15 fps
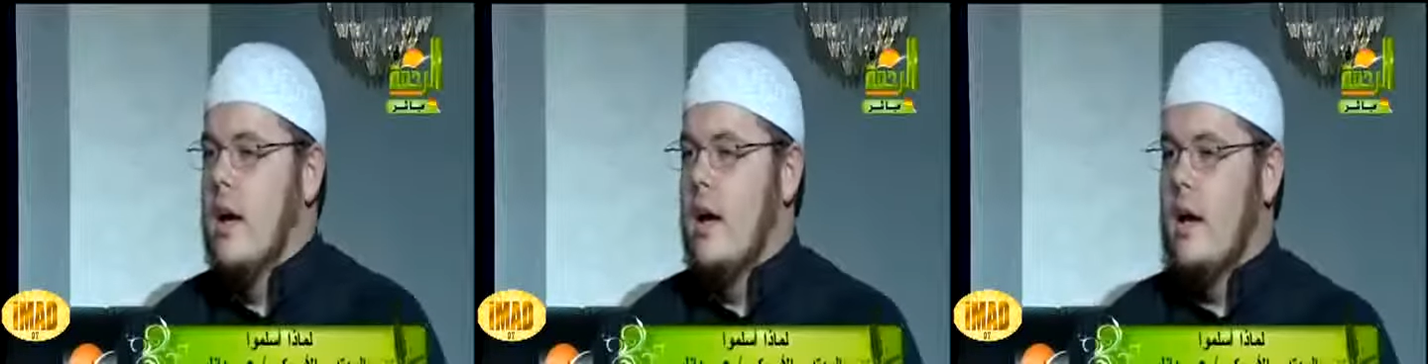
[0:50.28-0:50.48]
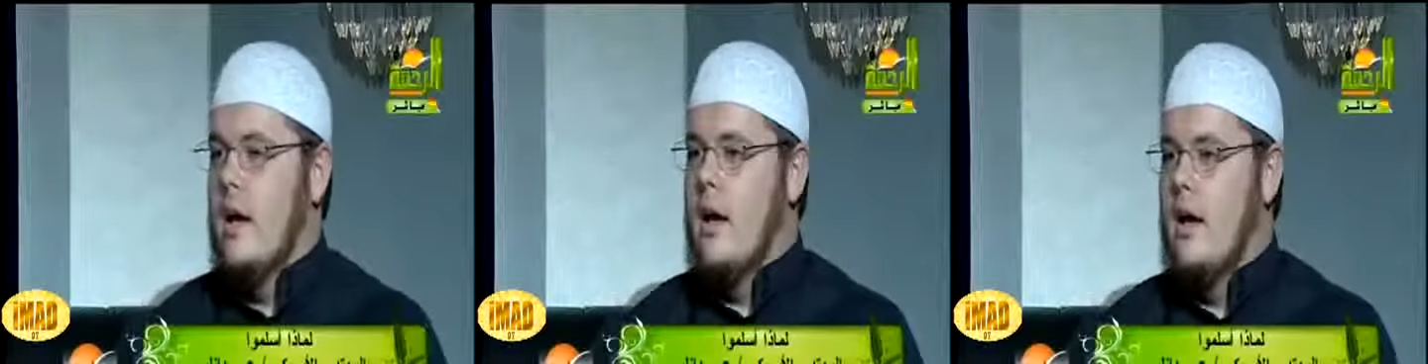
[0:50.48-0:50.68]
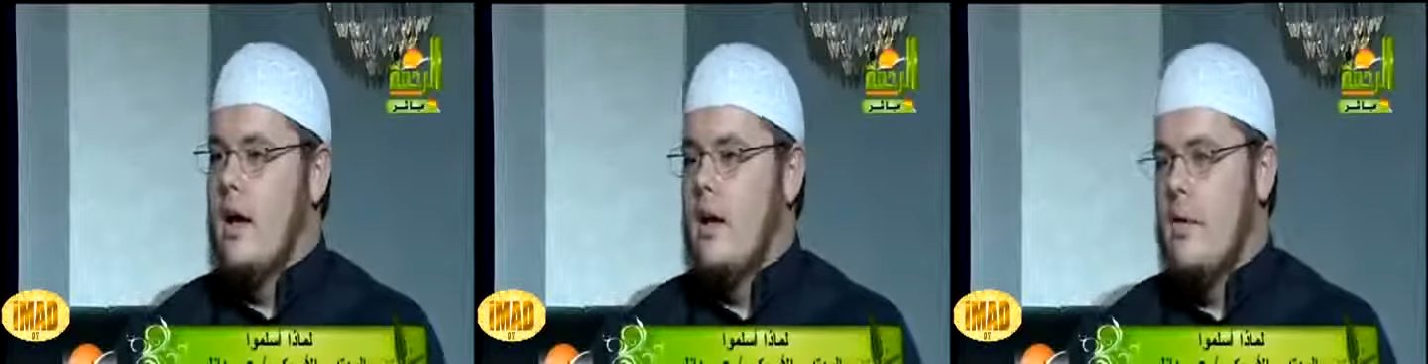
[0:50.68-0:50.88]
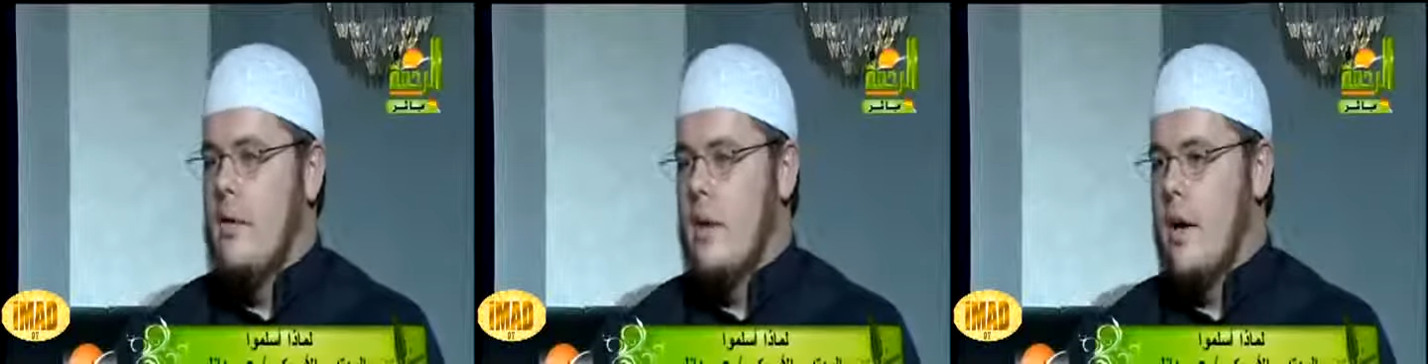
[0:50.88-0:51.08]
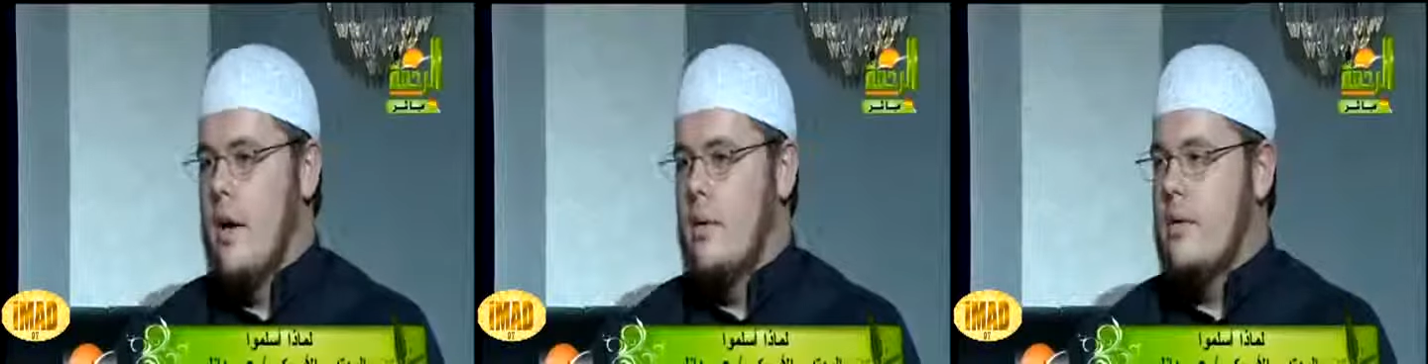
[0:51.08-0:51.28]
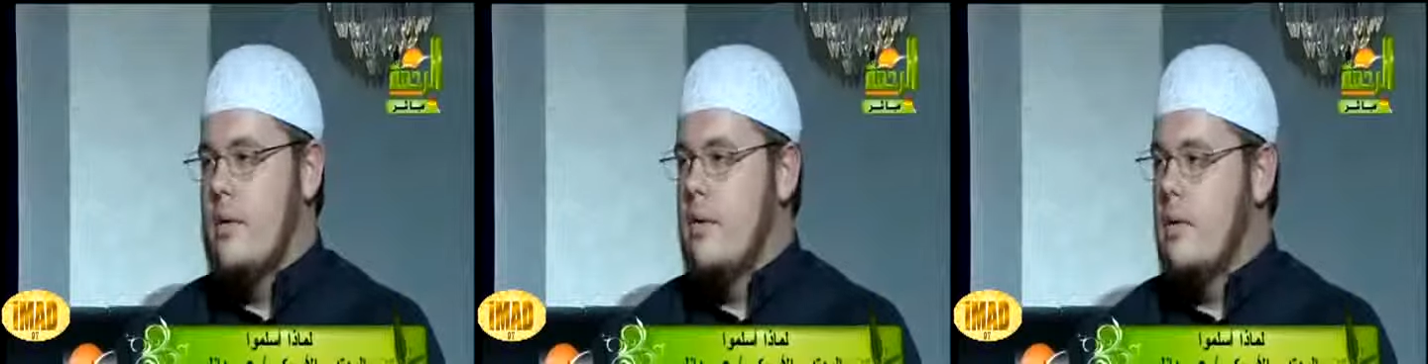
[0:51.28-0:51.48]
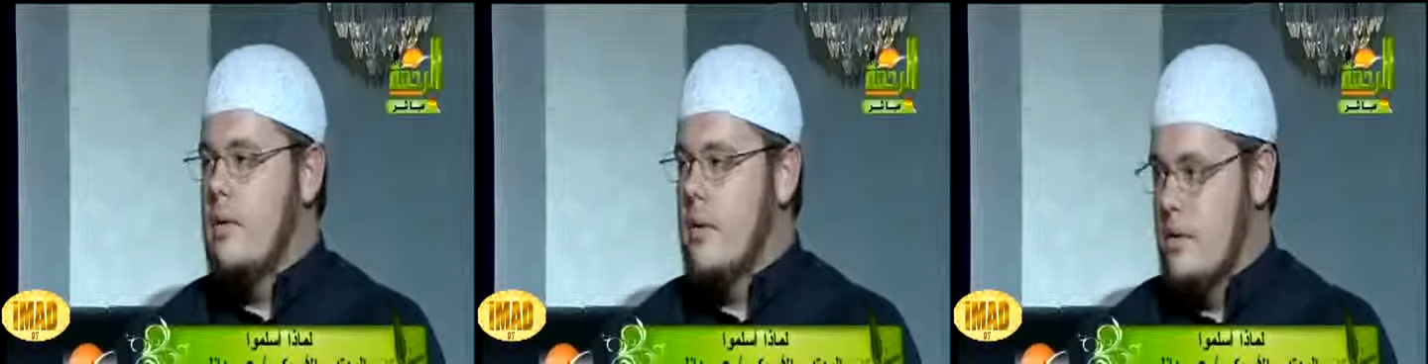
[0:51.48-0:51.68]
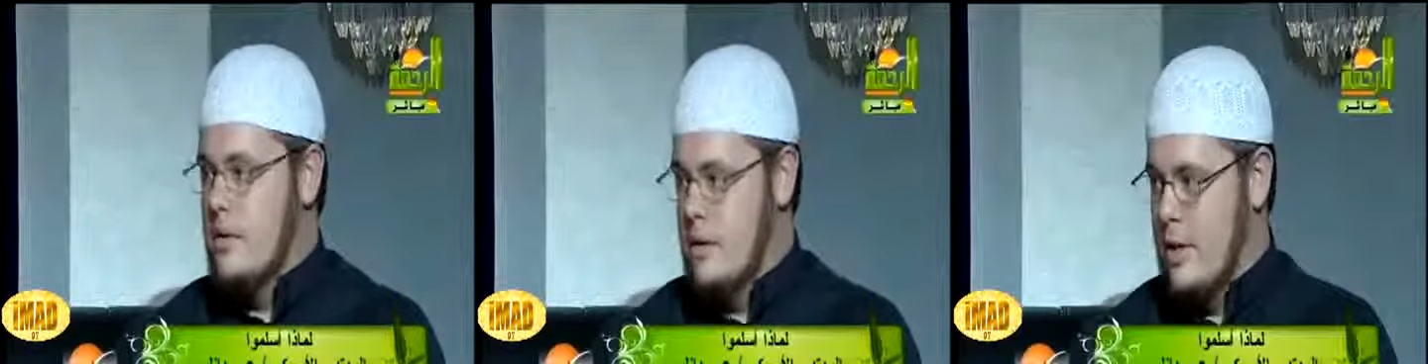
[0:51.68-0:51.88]
Uh, dream.
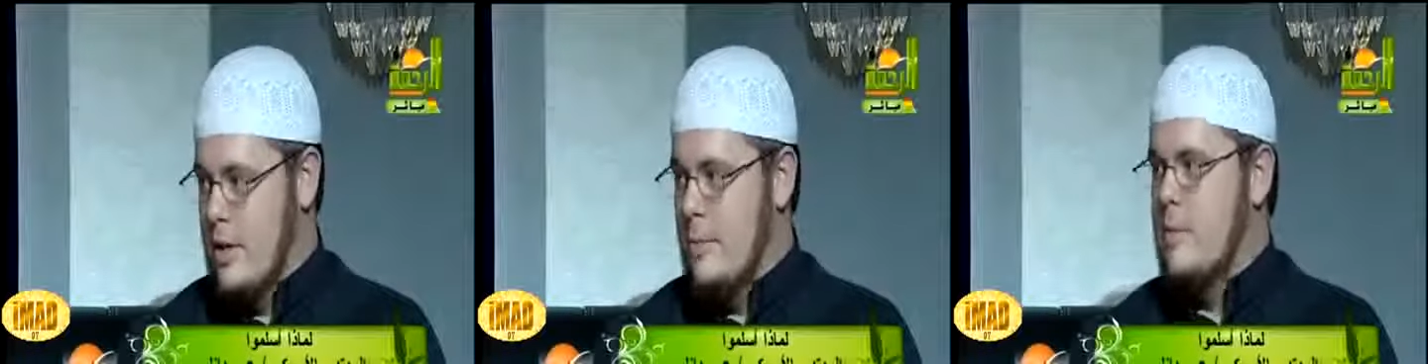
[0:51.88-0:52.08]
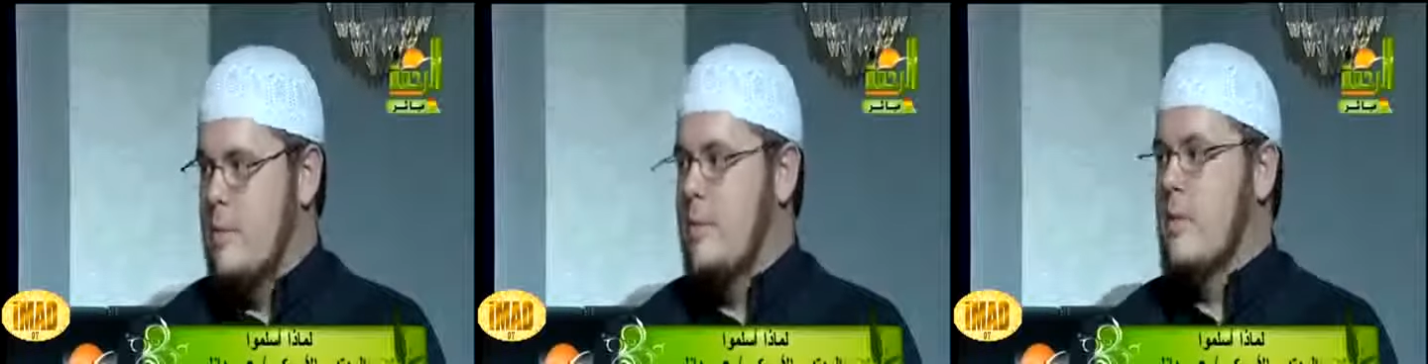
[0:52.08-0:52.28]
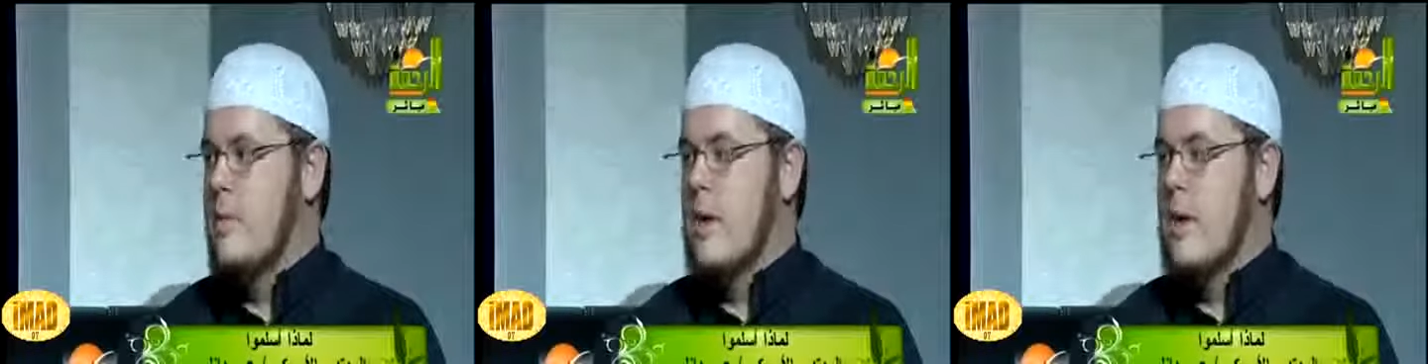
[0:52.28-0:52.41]
a dream.